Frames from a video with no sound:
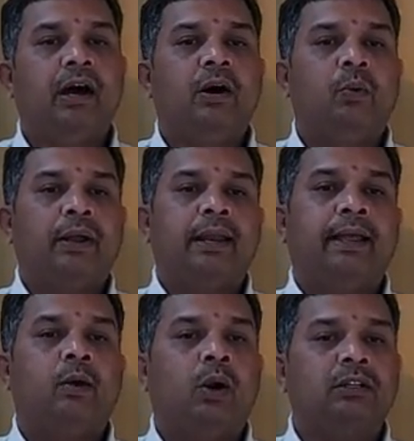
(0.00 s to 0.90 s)
When I
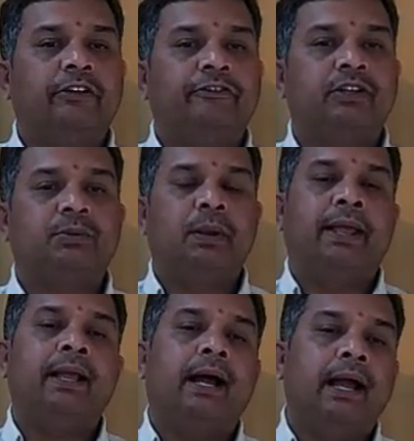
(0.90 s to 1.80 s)
got the first
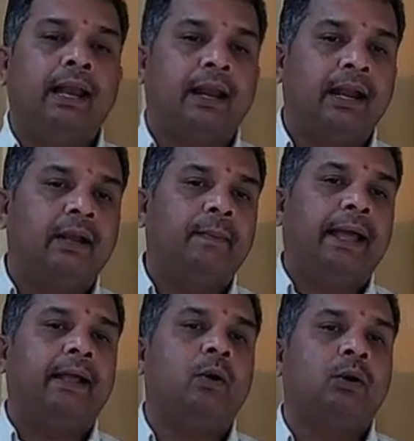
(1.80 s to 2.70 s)
blank, I'll write
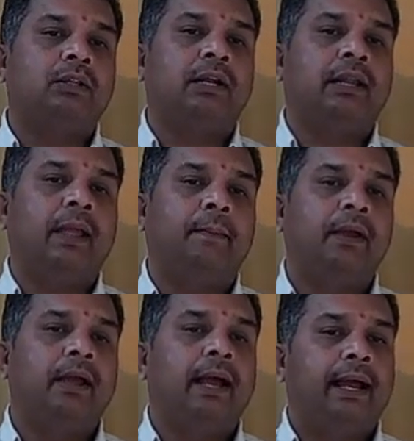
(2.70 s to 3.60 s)
blank onto the tape
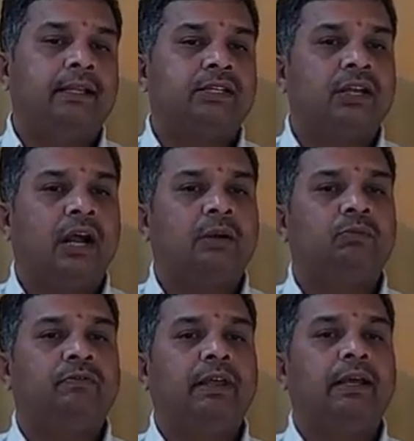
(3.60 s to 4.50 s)
and start
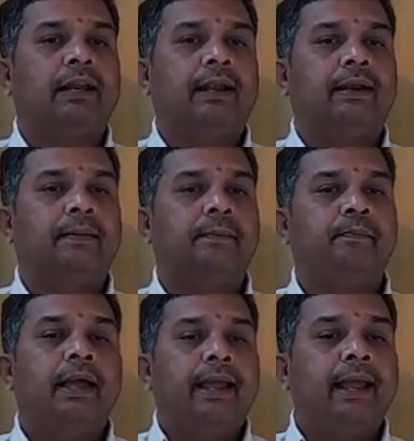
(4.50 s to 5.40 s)
moving right.
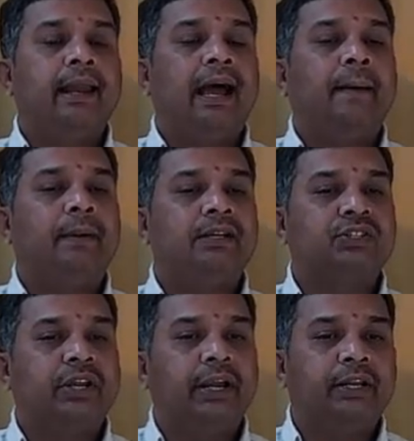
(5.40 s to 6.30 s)
Again I am at
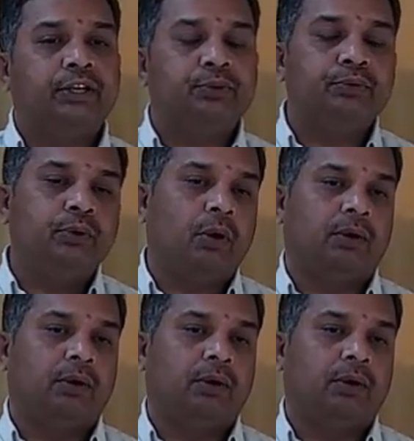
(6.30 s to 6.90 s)
state Q0.